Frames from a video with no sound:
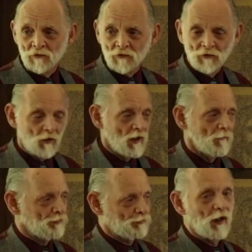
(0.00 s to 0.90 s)
So,
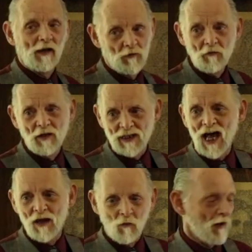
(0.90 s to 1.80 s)
and you think
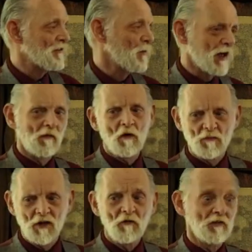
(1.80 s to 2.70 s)
that. What if someone comes up
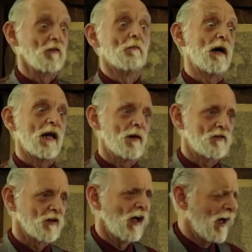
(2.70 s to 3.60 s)
and tells you something bad
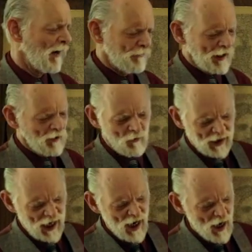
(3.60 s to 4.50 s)
about you? Freaking don't
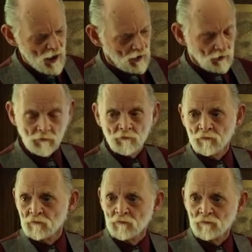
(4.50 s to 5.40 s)
care.
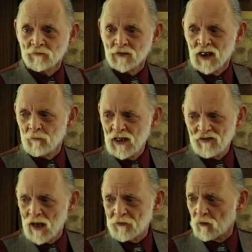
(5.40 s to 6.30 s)
It
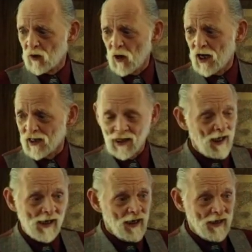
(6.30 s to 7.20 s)
means absolutely what?
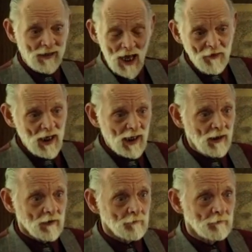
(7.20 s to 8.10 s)
Nothing.